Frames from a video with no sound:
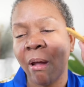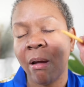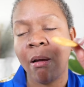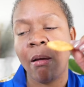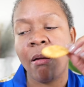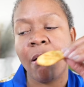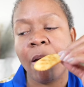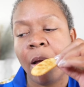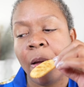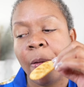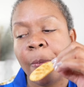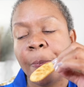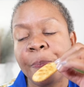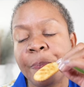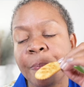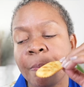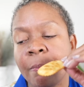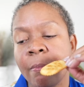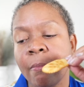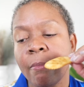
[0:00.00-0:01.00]

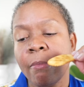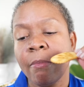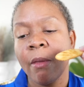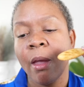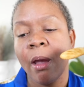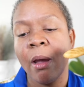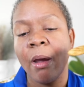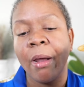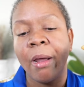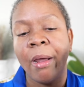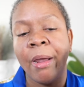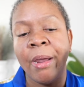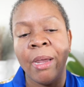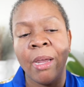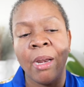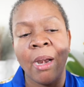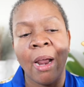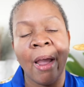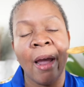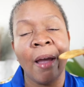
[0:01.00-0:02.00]

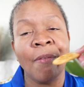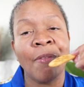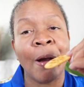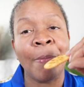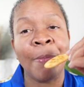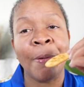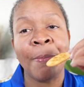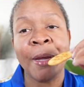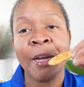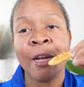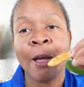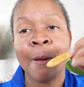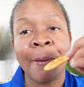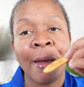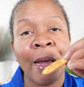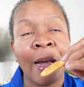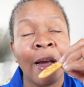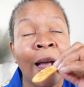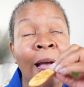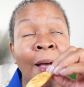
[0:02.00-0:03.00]
And I have all my makeup
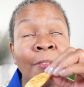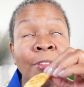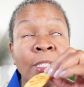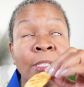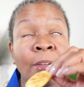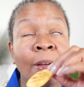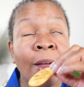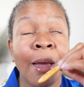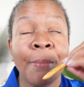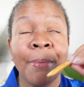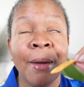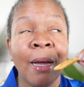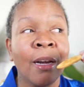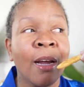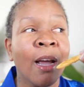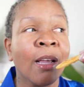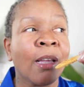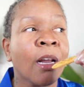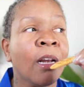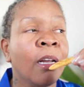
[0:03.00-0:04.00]
out. I was so happy I
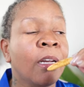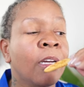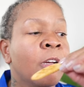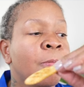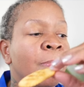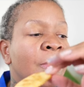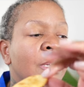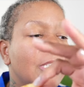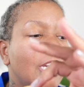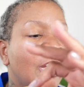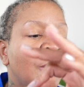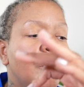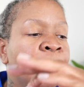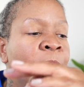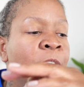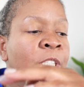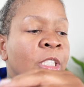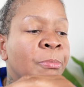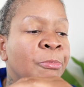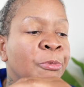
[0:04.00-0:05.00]
didn't have to clean up my table
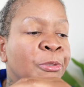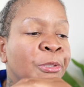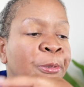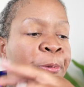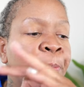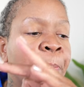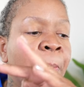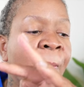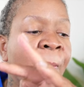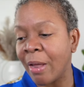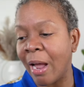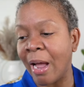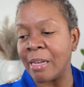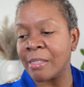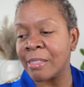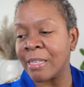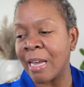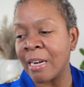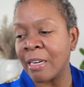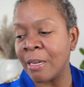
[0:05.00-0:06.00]
this morning. I
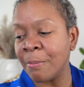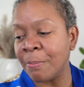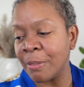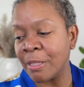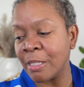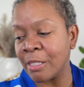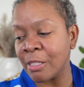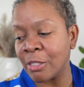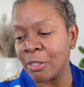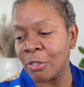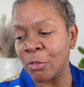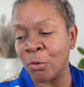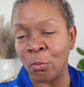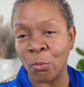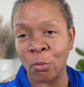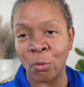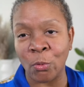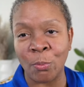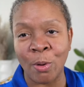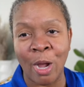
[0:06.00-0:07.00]
signed up with this
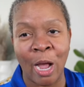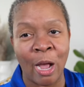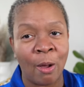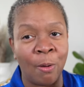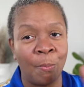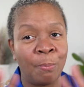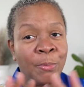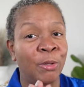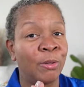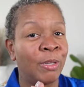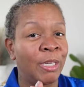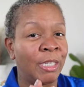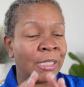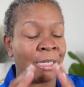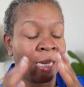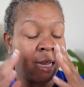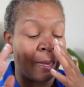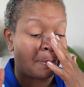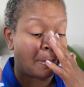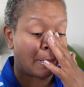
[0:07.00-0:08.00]
group called Beauty
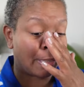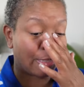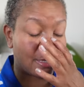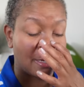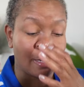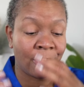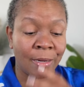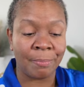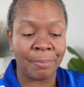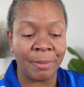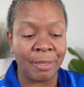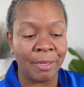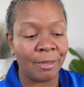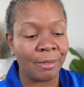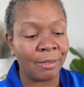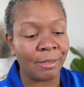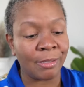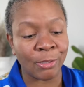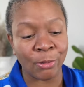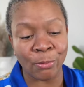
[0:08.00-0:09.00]
Tap. It's a company,
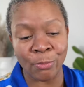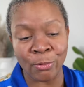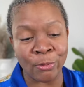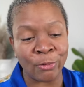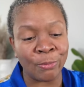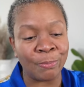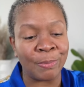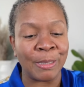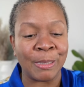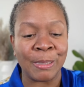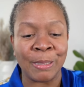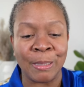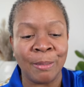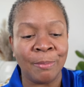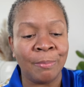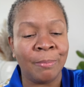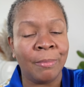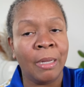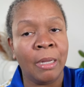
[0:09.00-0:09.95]
it's a group, it's something.